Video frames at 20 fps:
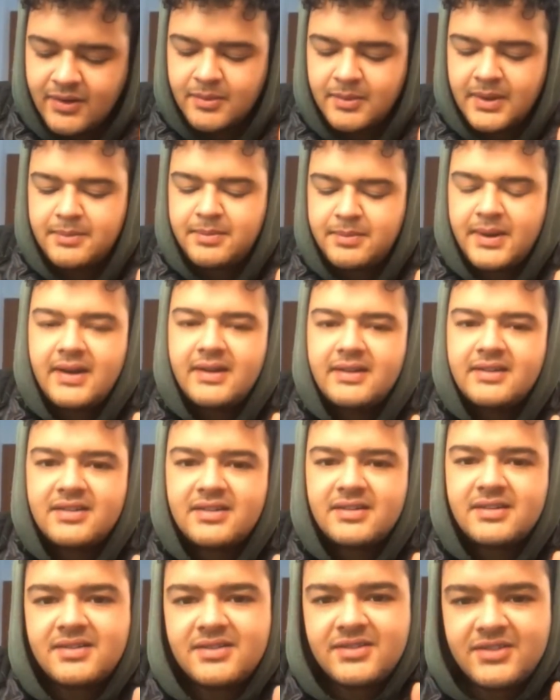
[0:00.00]
my parents'
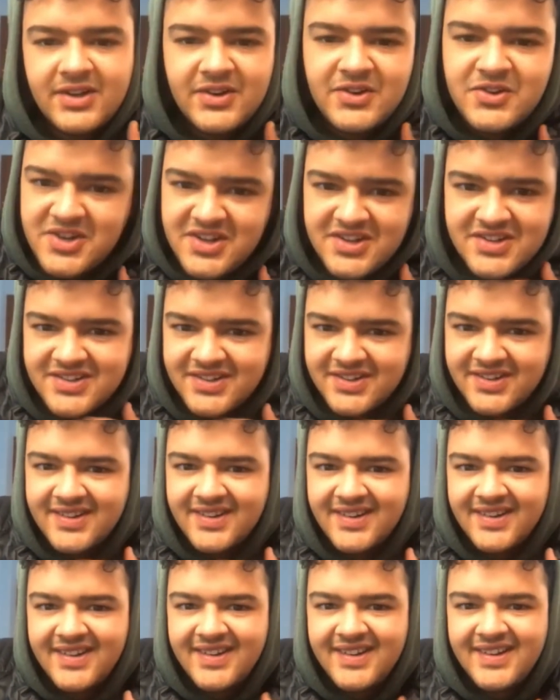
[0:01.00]
generation
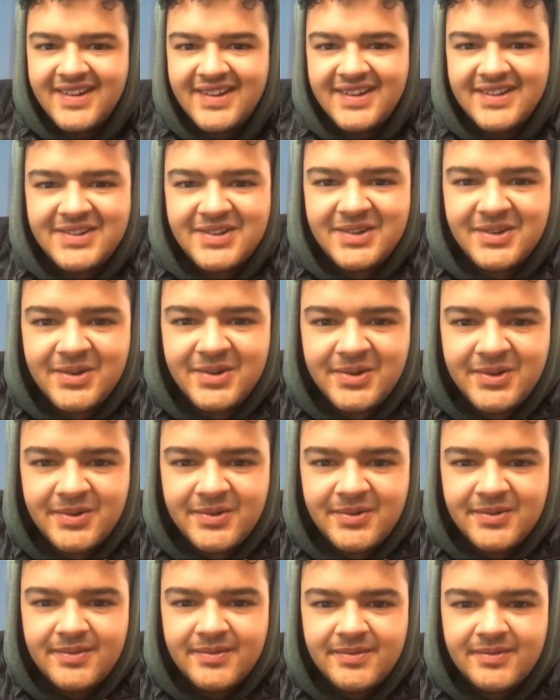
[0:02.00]
to